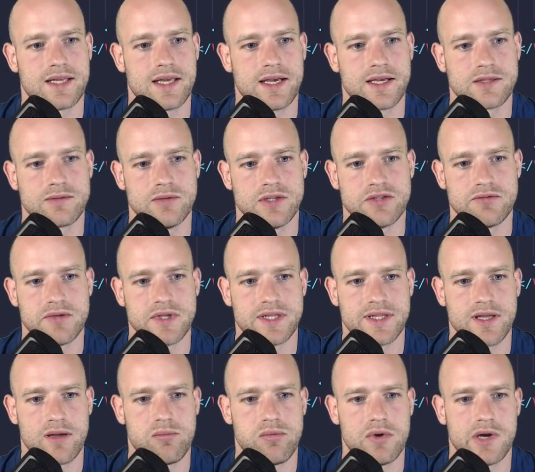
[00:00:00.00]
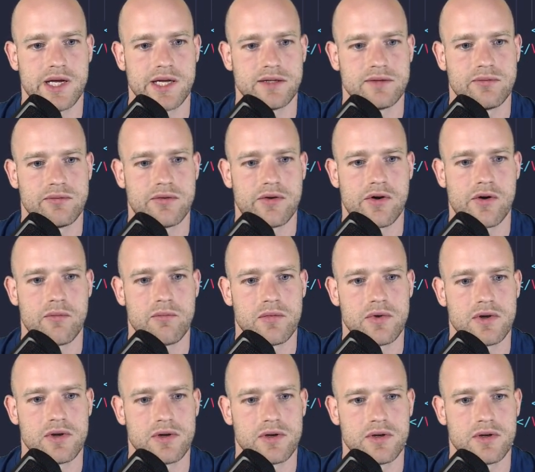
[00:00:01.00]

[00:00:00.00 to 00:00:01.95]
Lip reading: X, which we interpolate from